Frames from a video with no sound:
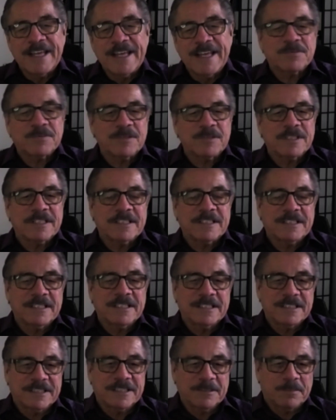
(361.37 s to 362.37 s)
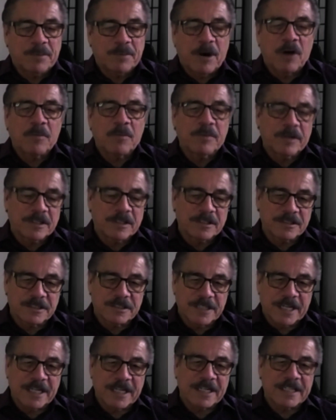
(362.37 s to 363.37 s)
what the Paul brothers,
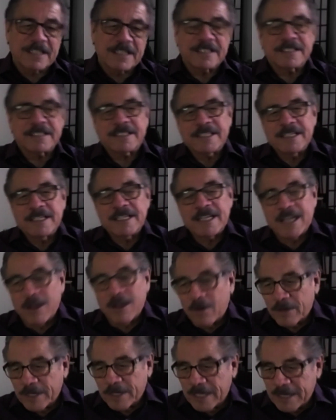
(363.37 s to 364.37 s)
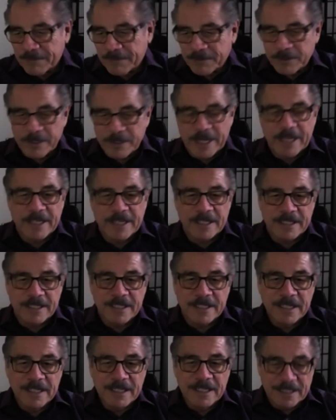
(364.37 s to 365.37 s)
Jake and Logan, have
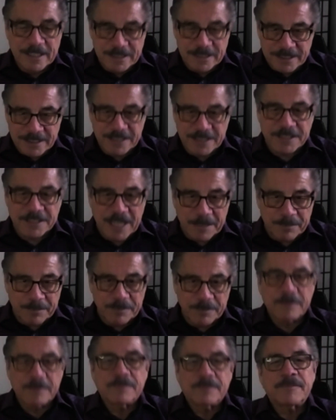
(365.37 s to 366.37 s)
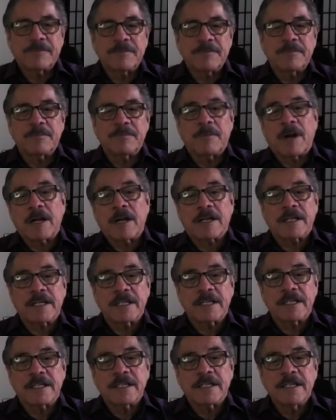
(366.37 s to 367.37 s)
created, is this type of
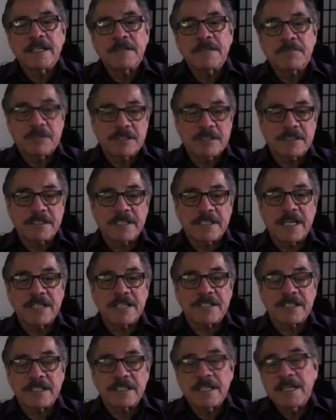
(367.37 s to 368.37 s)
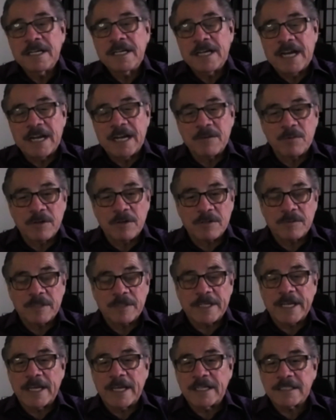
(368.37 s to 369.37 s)
marketing presentation. I worked
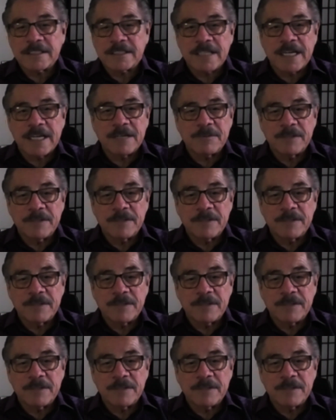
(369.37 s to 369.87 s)
with KSI